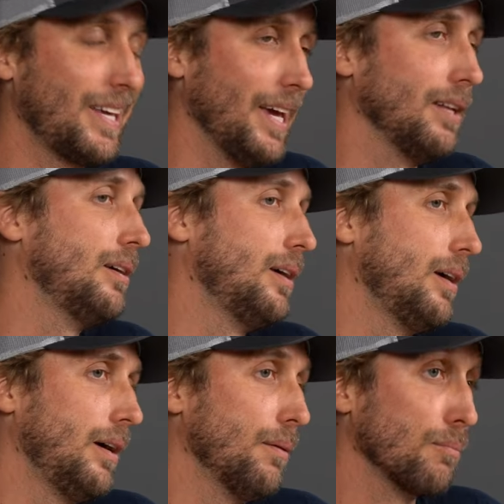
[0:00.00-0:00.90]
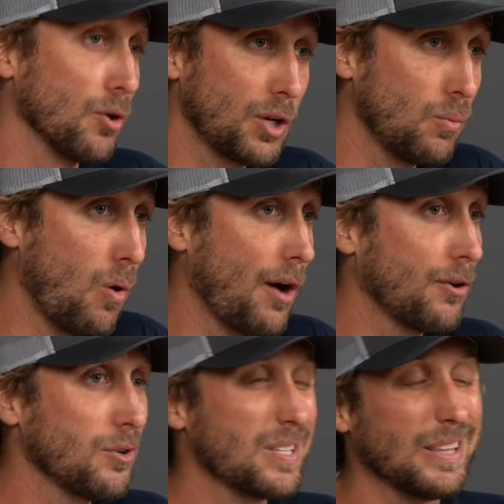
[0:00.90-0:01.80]
Again, murky
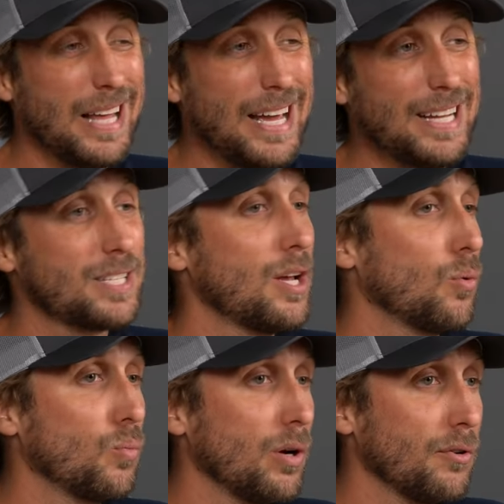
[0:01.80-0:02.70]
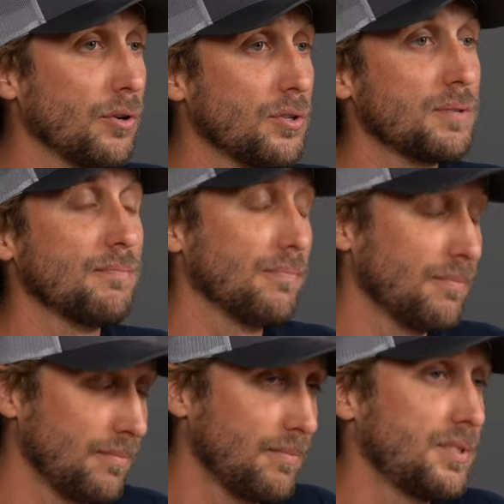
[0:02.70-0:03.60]
waters, lakes, rivers,
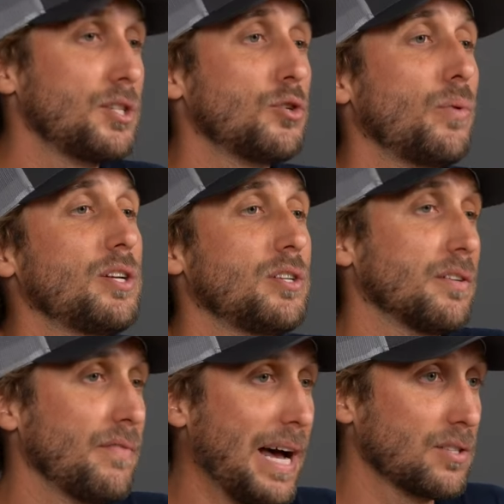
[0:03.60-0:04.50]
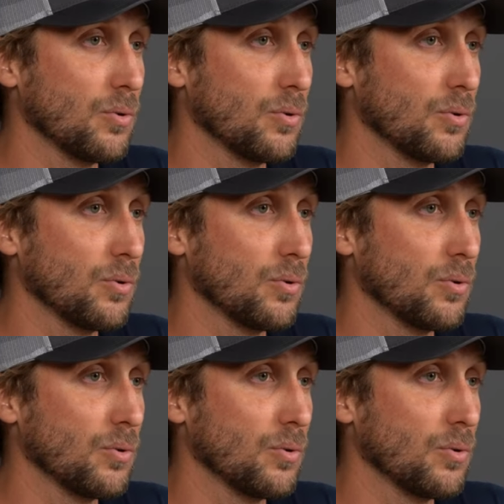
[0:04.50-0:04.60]
situations of that